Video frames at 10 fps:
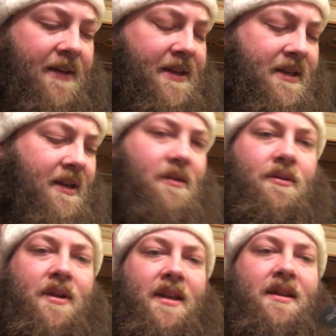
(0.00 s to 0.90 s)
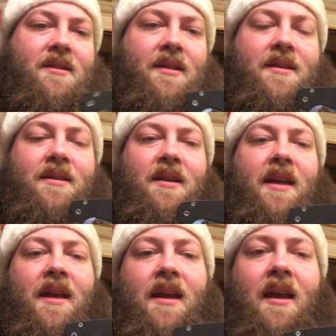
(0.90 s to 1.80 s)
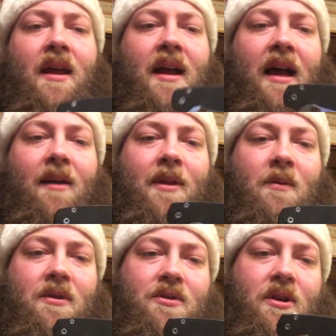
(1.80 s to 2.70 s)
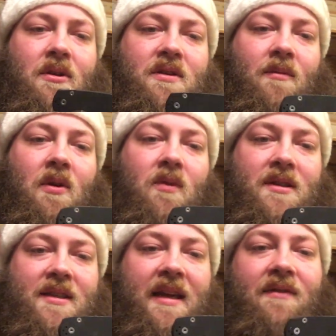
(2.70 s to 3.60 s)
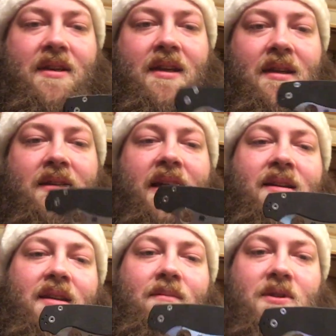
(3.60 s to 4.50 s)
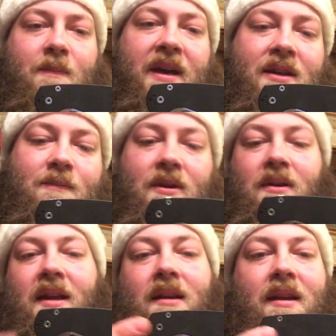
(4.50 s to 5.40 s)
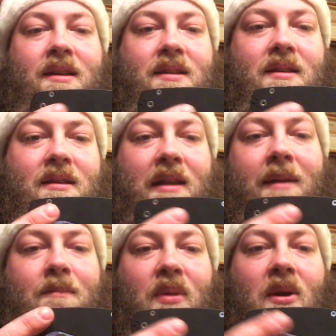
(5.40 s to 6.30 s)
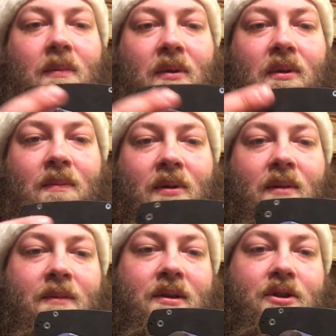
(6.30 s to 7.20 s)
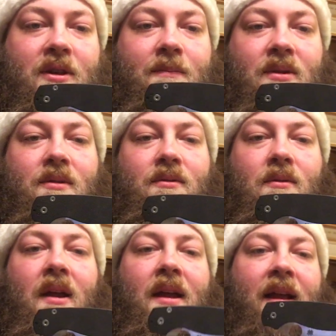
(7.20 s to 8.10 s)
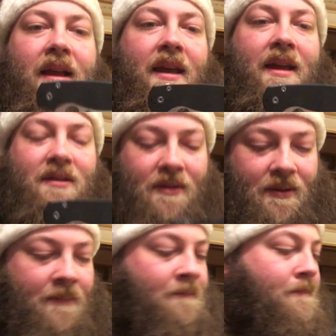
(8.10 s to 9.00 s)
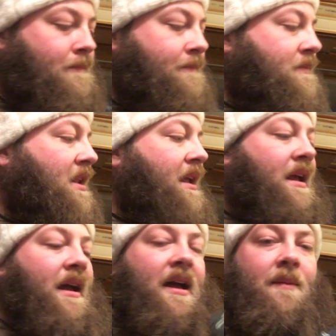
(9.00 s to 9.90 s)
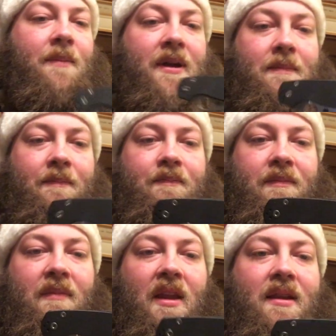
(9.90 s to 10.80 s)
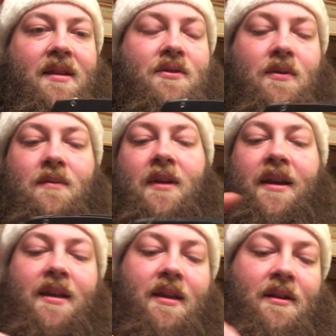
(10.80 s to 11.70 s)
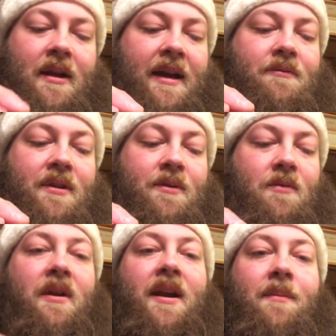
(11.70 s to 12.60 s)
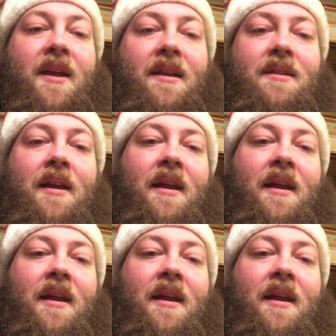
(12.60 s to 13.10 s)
I didn't include it in this list today. That one usually goes for about $170. Exact same specs, but you get a nice, like, blurple, purplishy blue handle. But this one right here, I really would recommend.